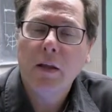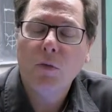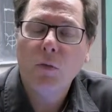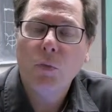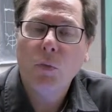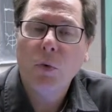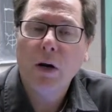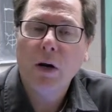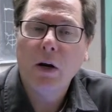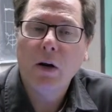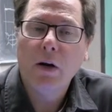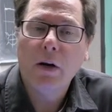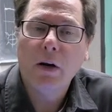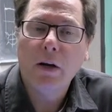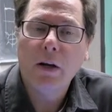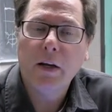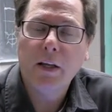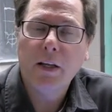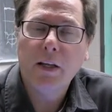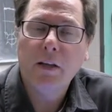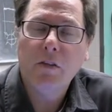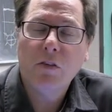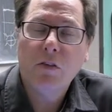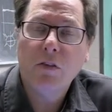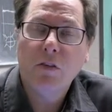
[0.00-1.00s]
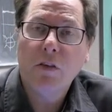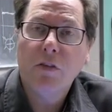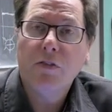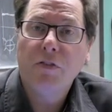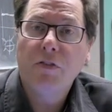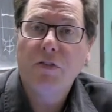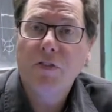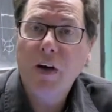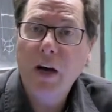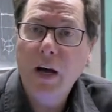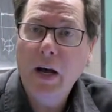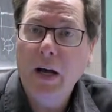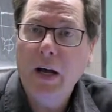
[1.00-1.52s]
where it's
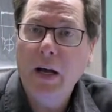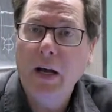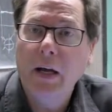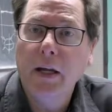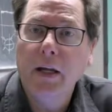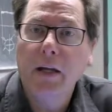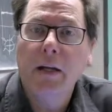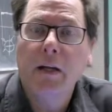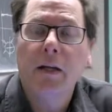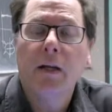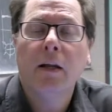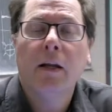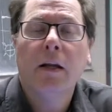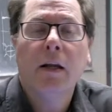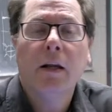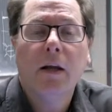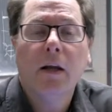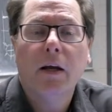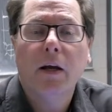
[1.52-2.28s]
defined.